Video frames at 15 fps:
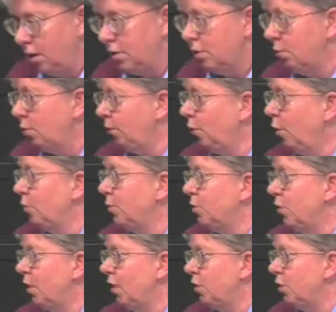as a reform
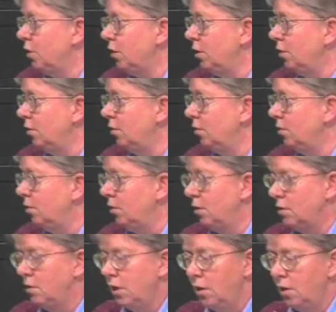strategy
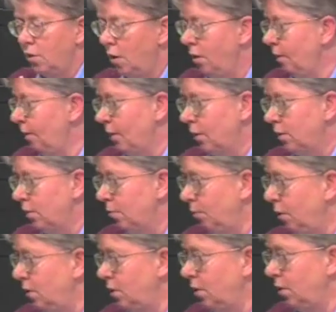is not at all affected
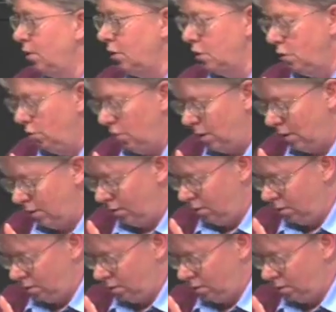by Citizens United.